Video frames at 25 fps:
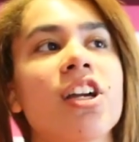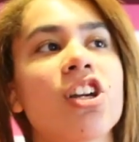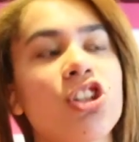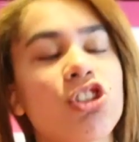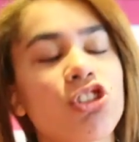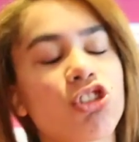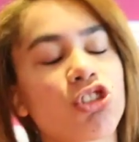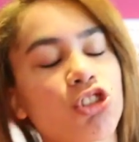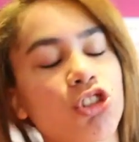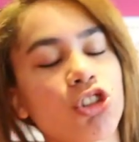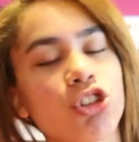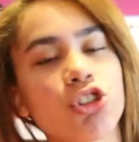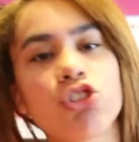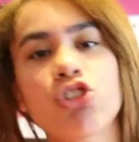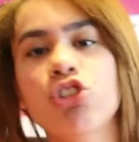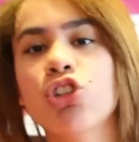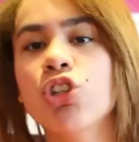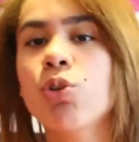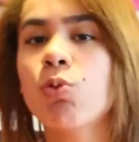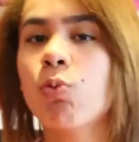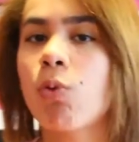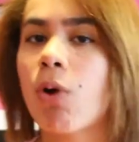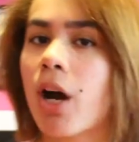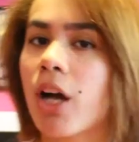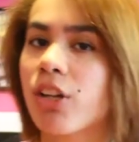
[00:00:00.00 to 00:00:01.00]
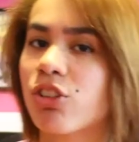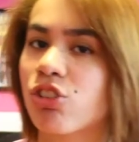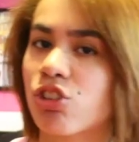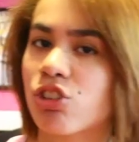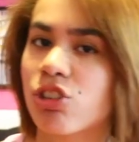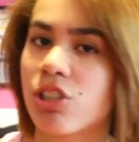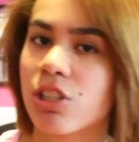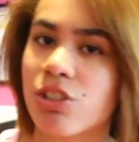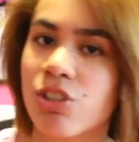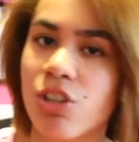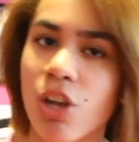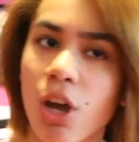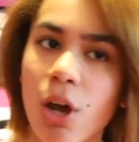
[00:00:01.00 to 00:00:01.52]
Should you watch
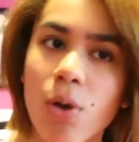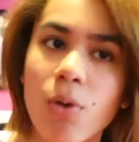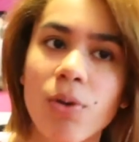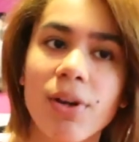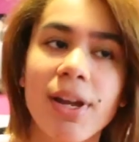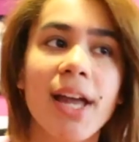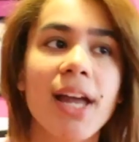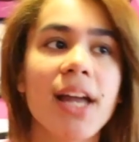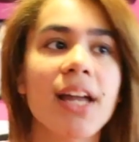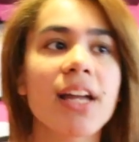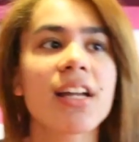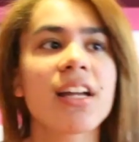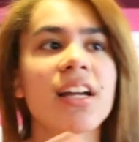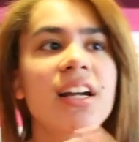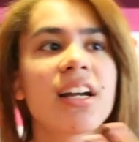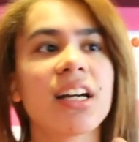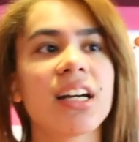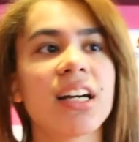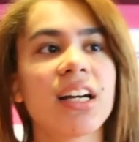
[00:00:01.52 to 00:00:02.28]
Netoge?